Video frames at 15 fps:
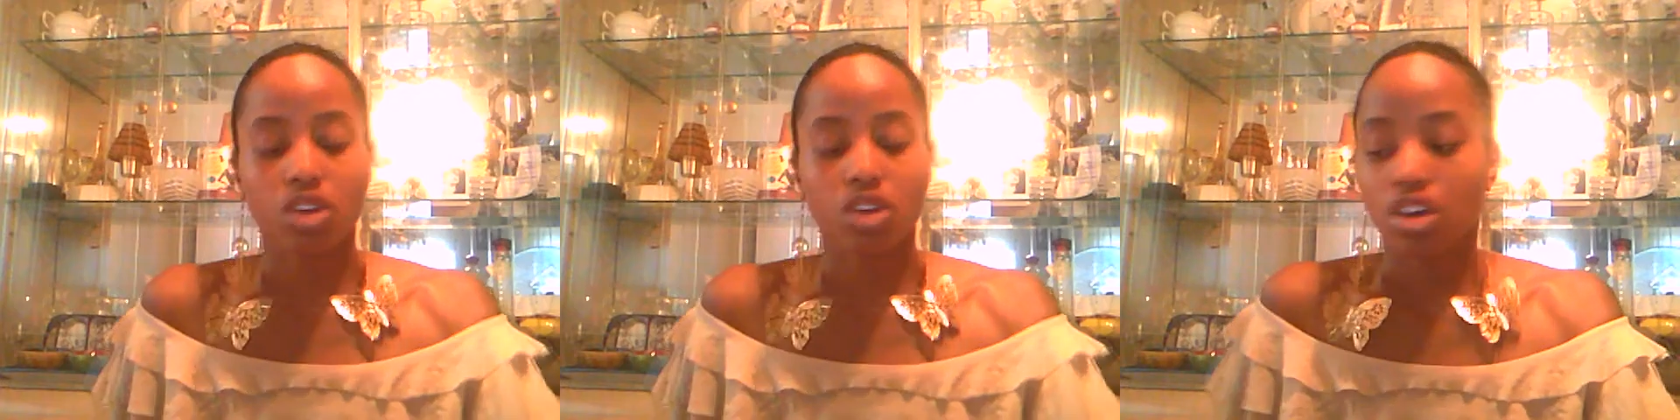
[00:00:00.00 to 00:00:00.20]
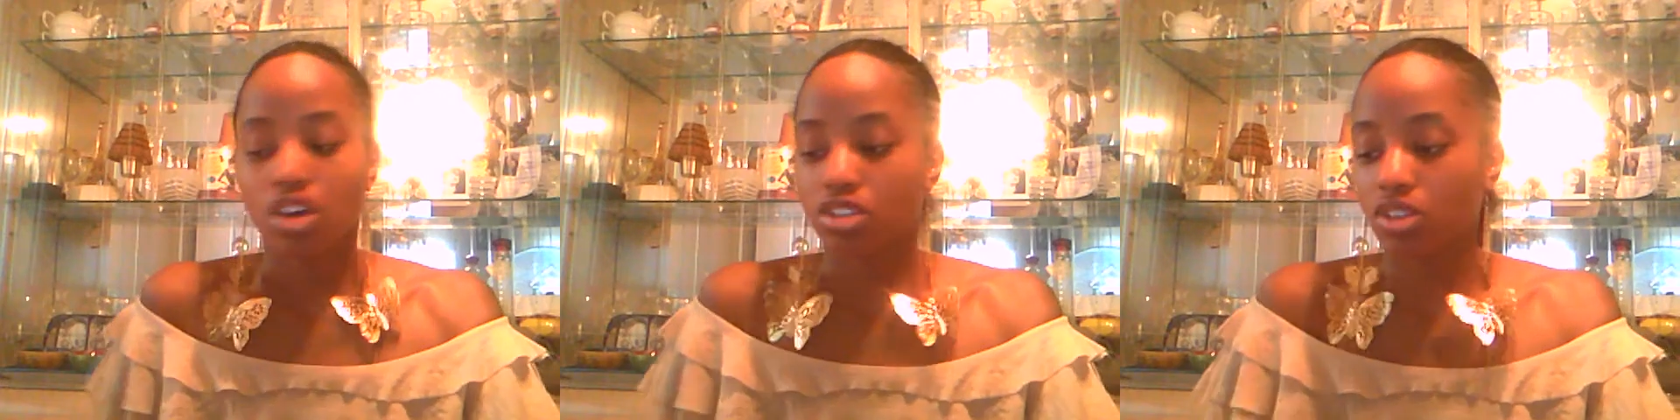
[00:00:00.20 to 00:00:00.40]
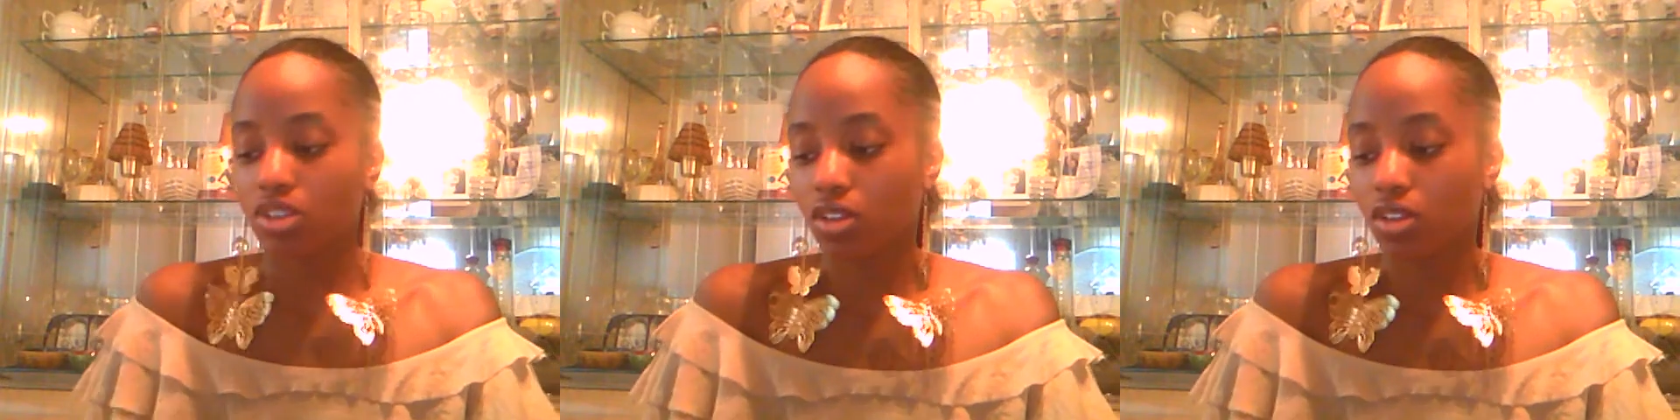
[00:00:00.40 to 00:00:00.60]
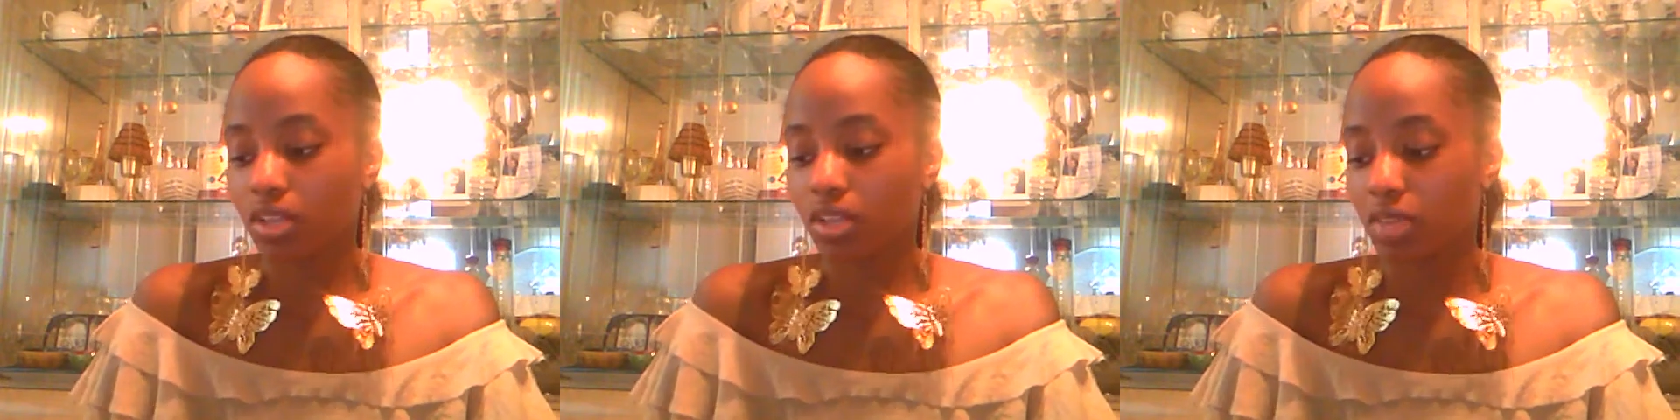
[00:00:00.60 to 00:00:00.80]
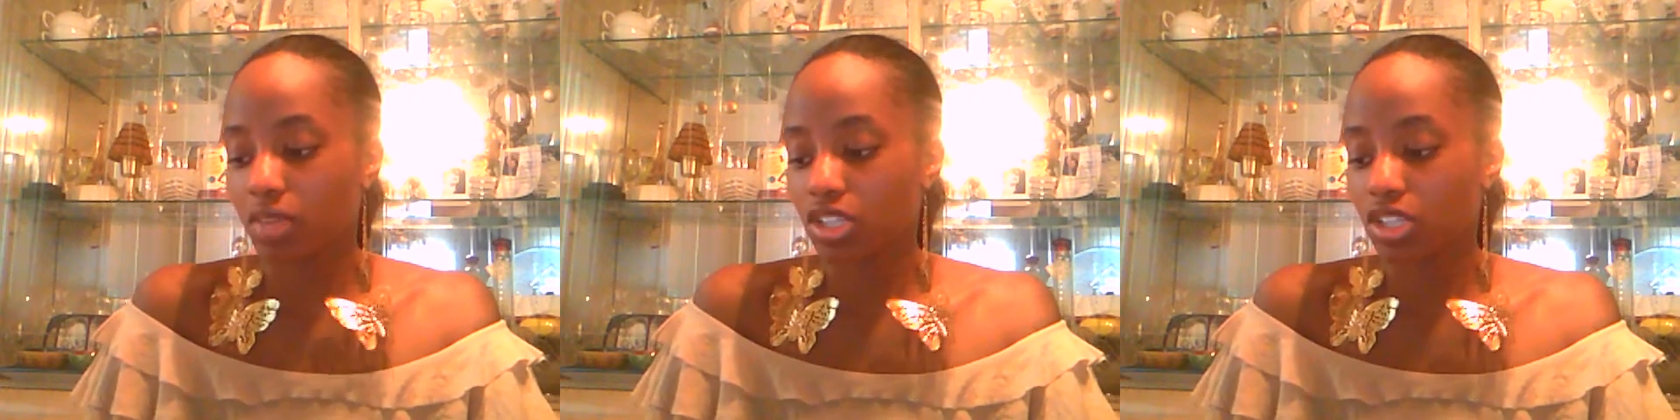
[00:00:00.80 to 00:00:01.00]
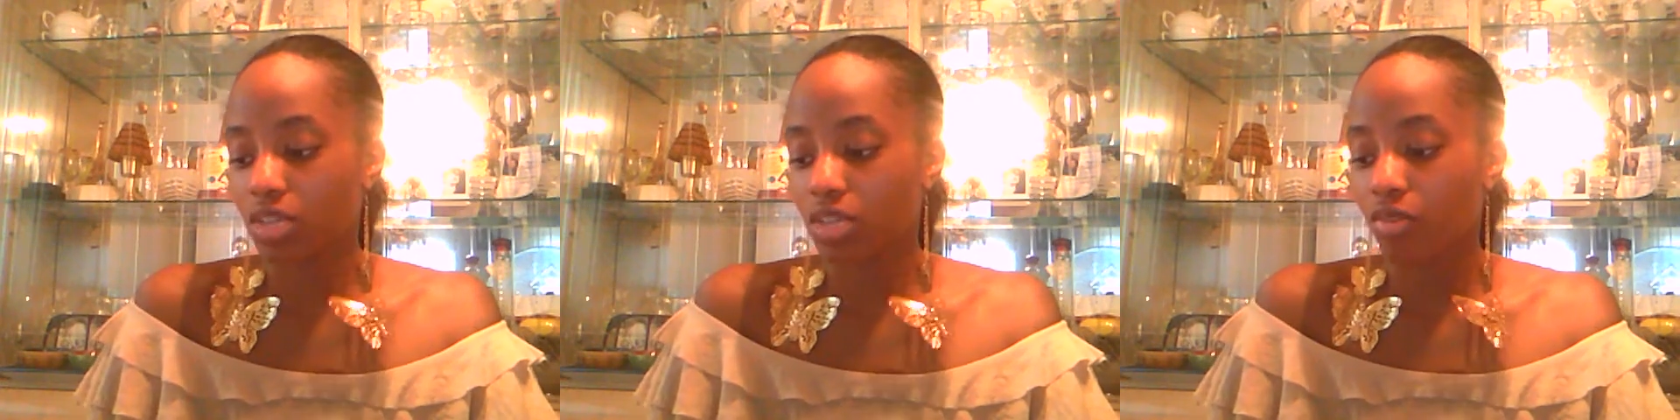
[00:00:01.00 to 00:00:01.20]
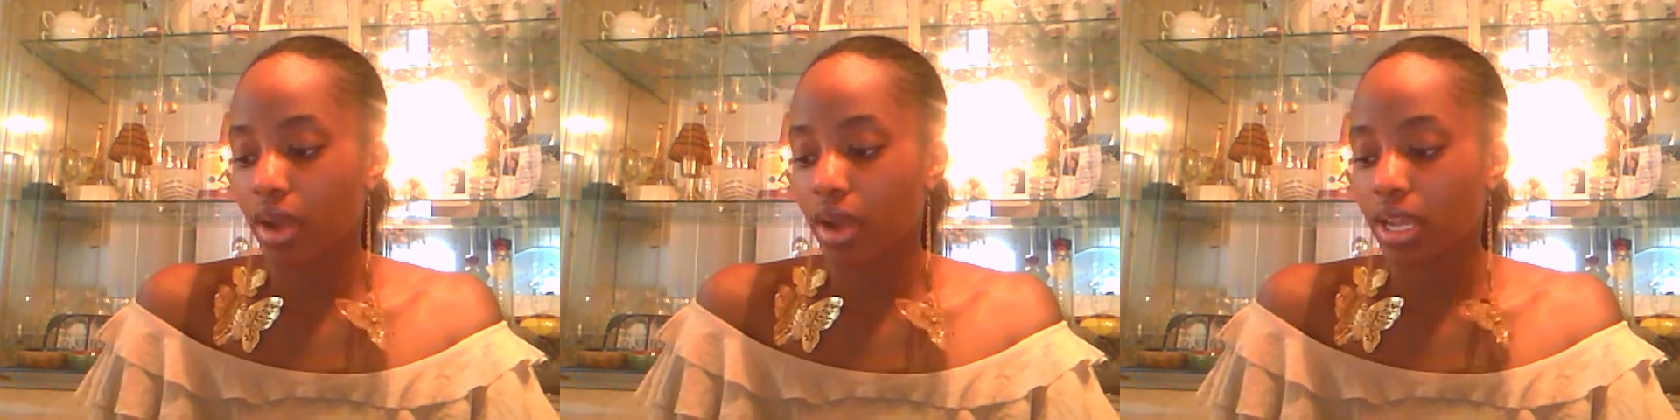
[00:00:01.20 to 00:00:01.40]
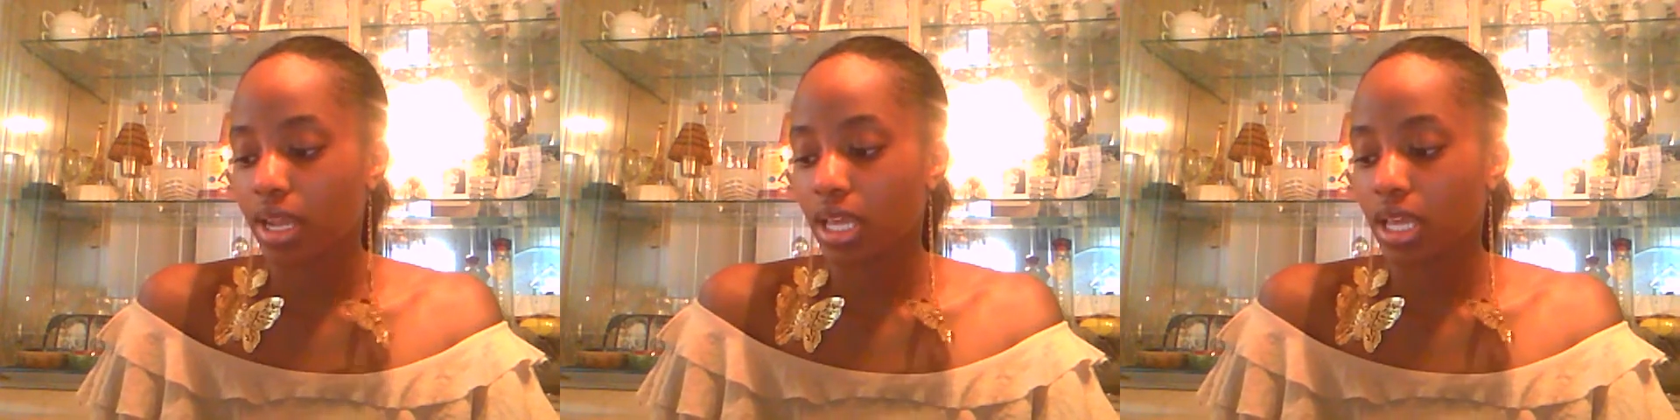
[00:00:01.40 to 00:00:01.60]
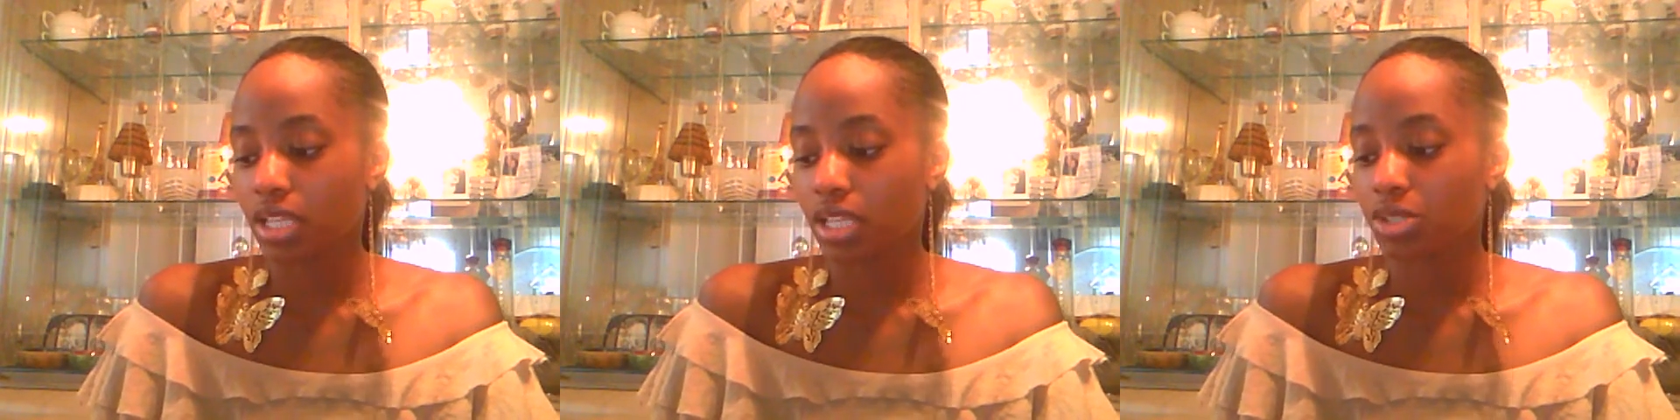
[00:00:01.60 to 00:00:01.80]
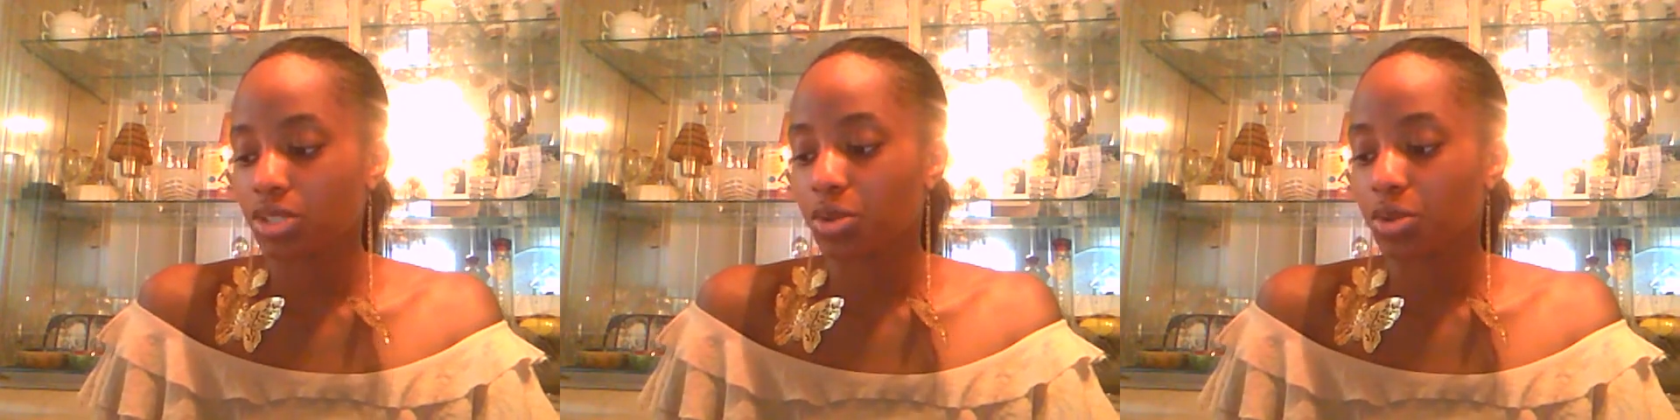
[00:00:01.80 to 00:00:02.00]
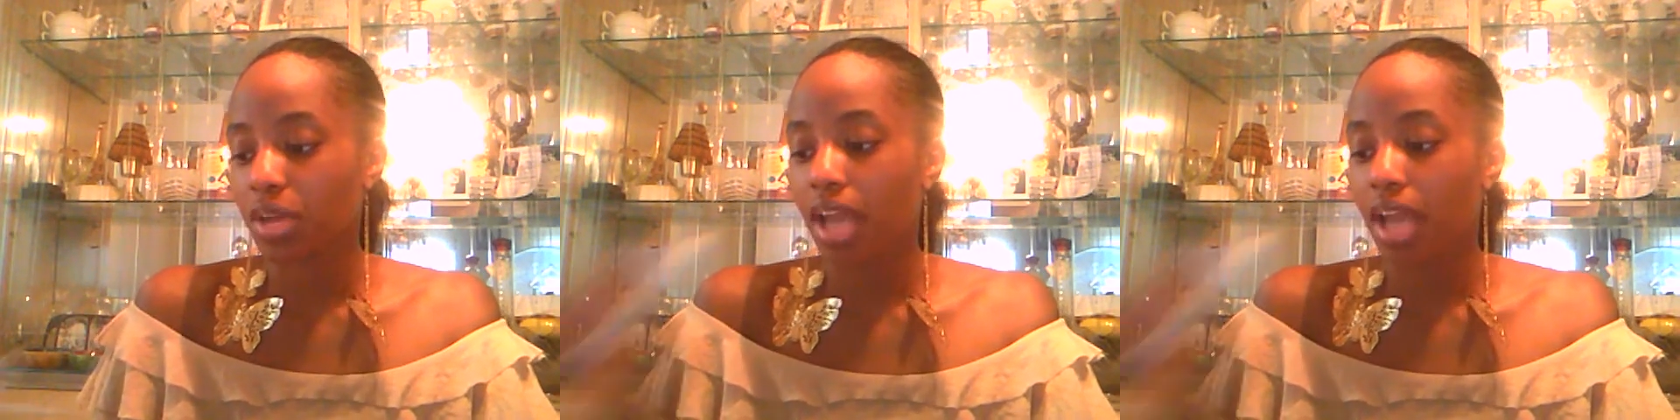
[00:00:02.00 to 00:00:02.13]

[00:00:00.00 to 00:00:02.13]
So let me jump right into it.